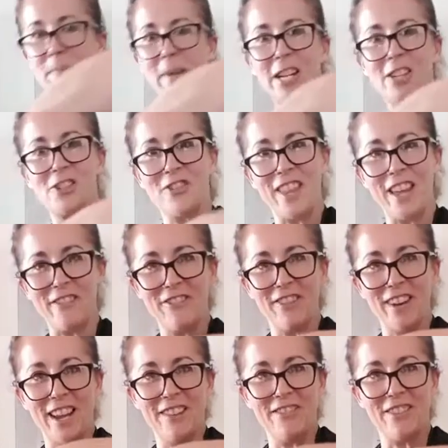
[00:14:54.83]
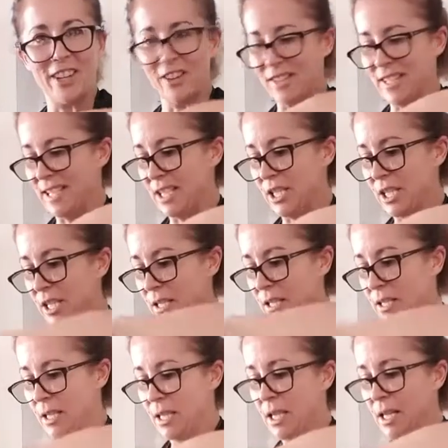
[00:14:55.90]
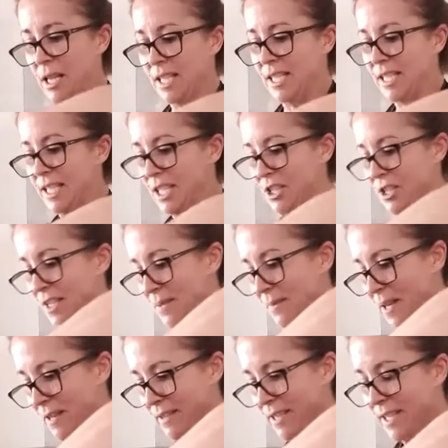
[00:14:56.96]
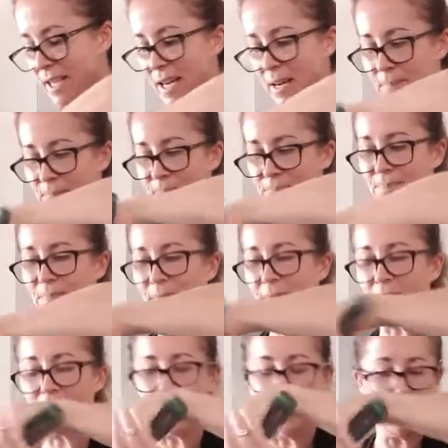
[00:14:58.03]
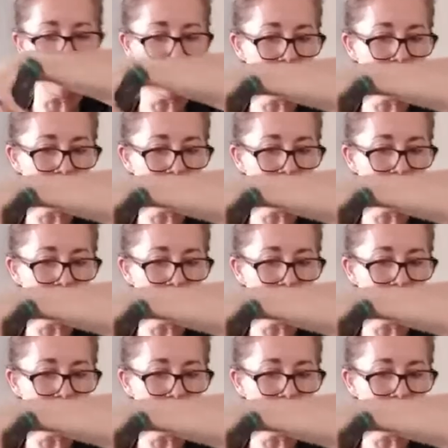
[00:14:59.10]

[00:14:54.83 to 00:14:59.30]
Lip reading: Make sure that flavour goes into your dish as well. Yum. Okay.